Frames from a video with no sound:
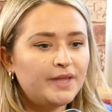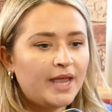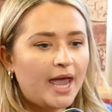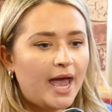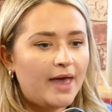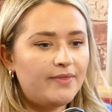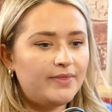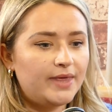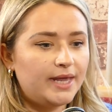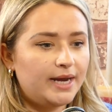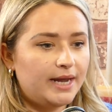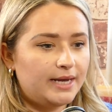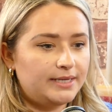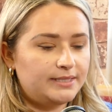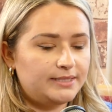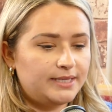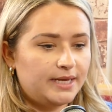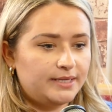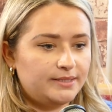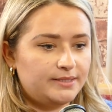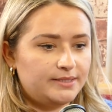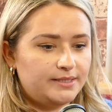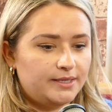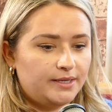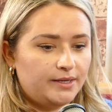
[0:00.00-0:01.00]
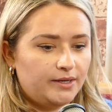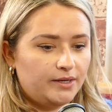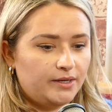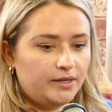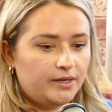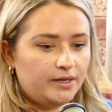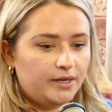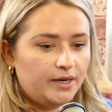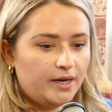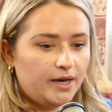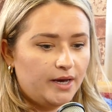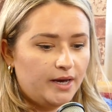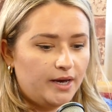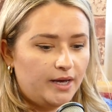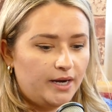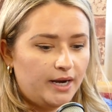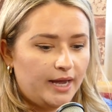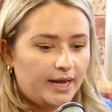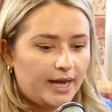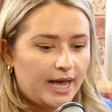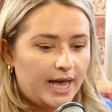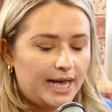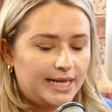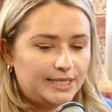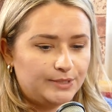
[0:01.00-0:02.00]
And then I said to her,
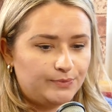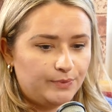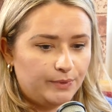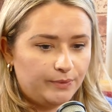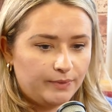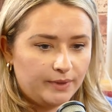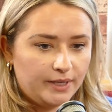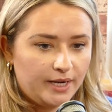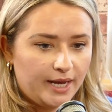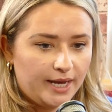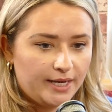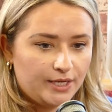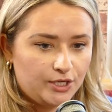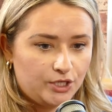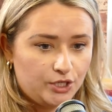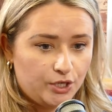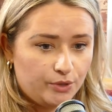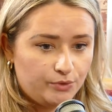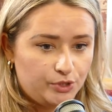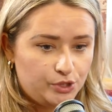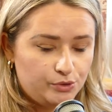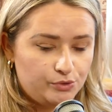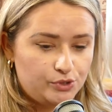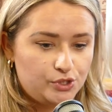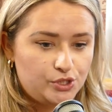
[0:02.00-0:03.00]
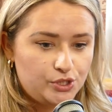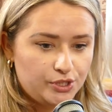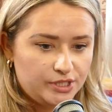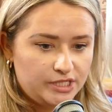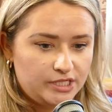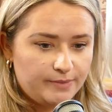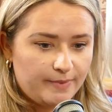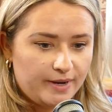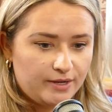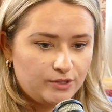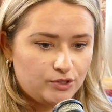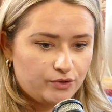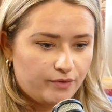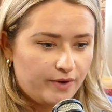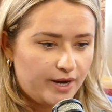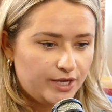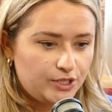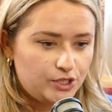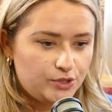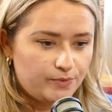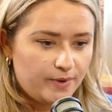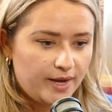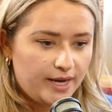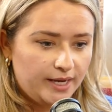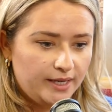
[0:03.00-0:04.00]
like as we were like, you know, she was just about to
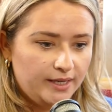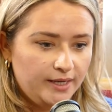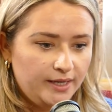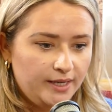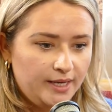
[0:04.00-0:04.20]
graduate,